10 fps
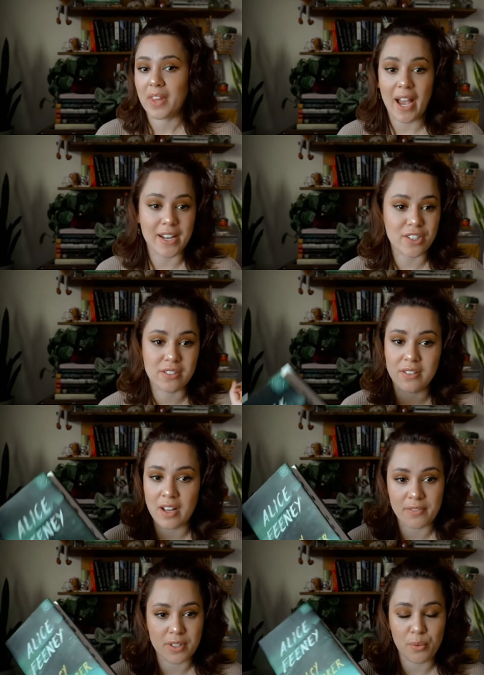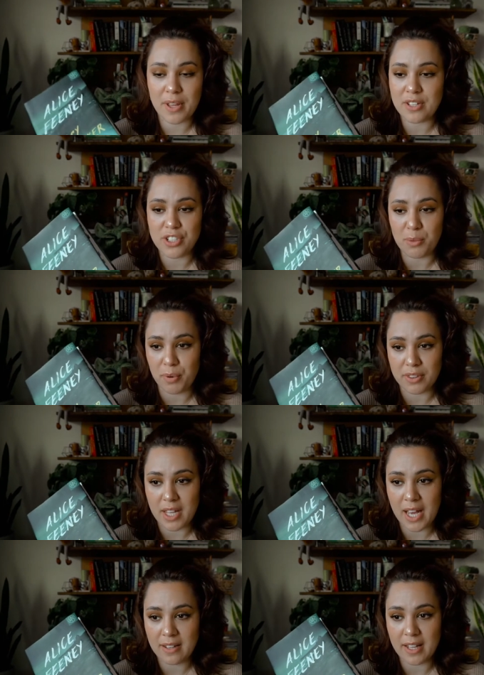I just love the way that she put
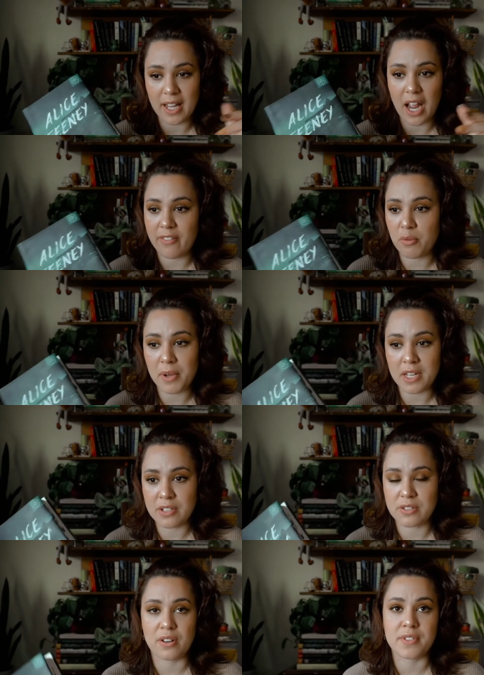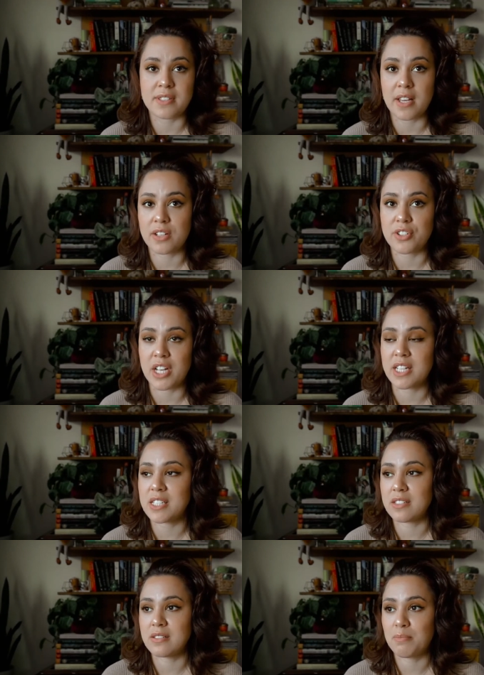that. Like, everybody deserves a second
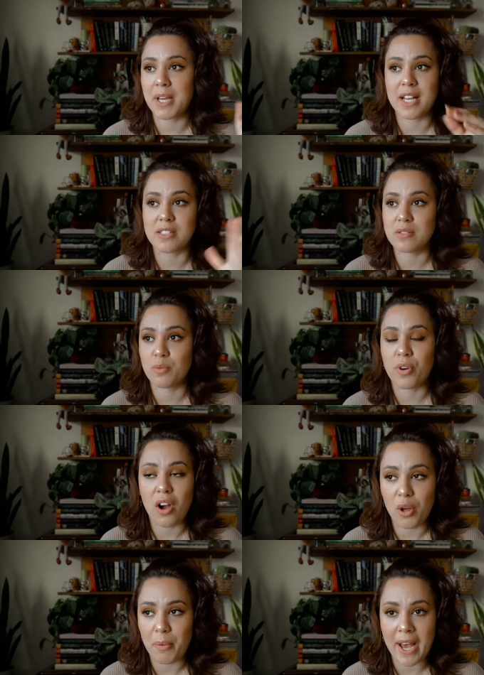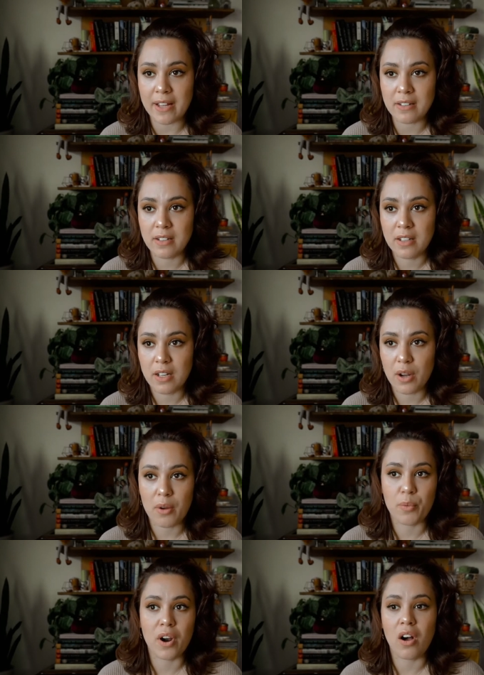chance because we're all bad.
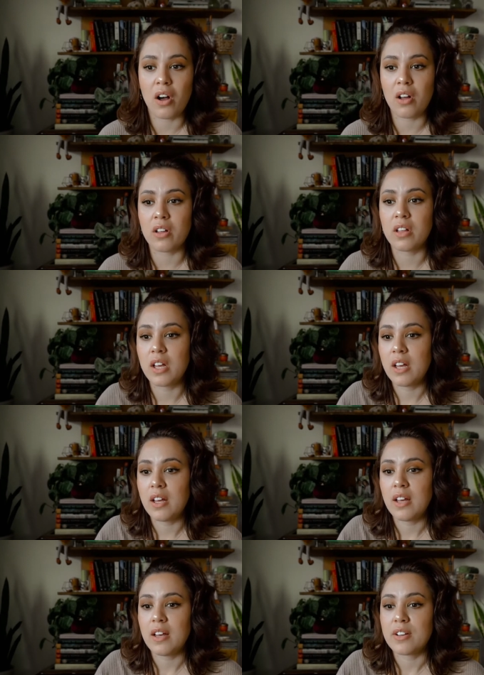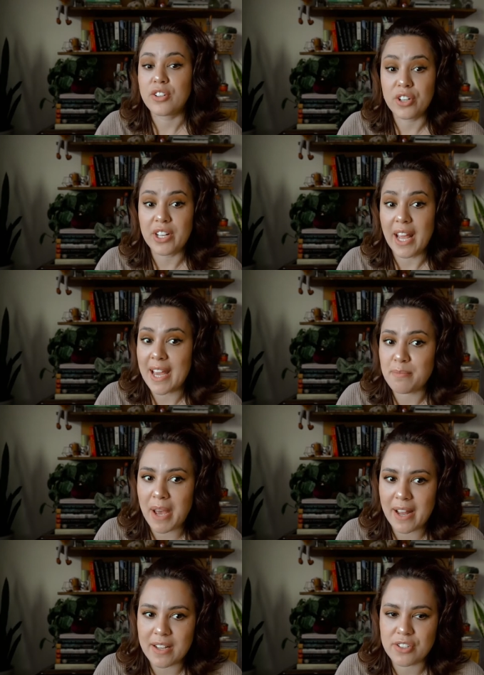We're all good and
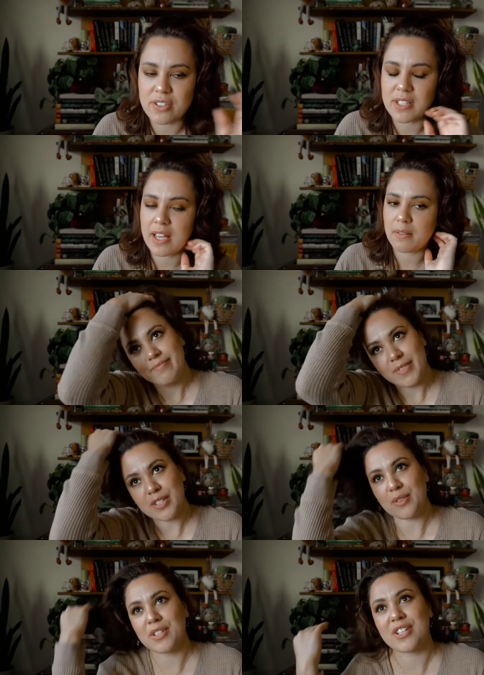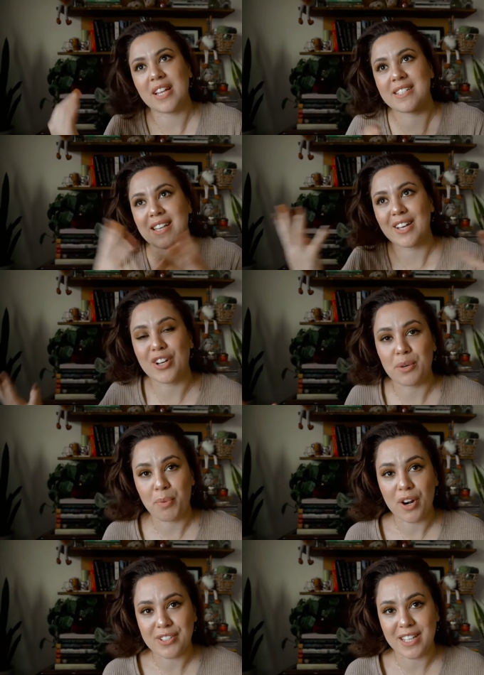bad, I should say. There's no such thing as a good
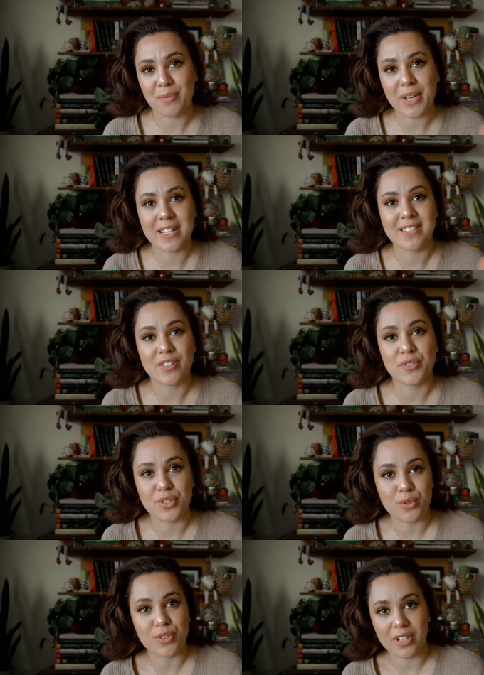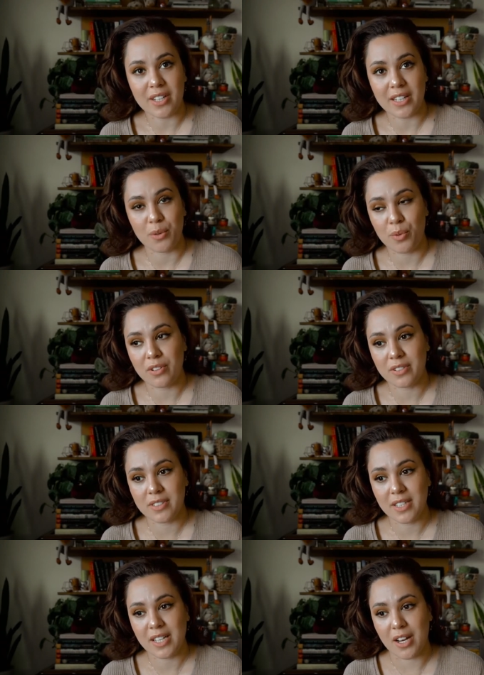person. We can still do good in the
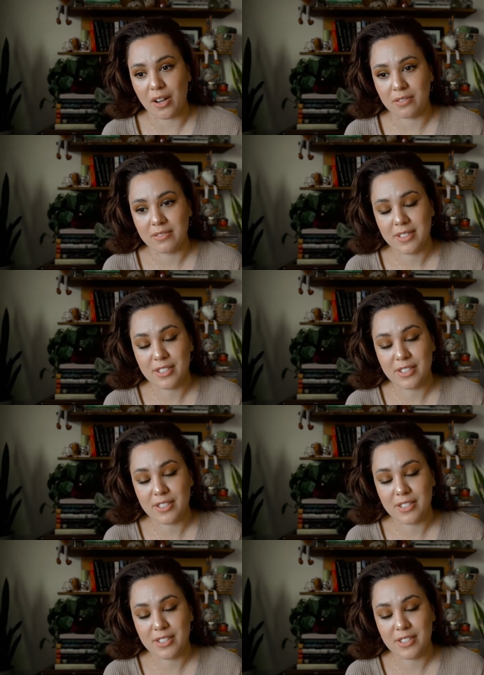world, you know?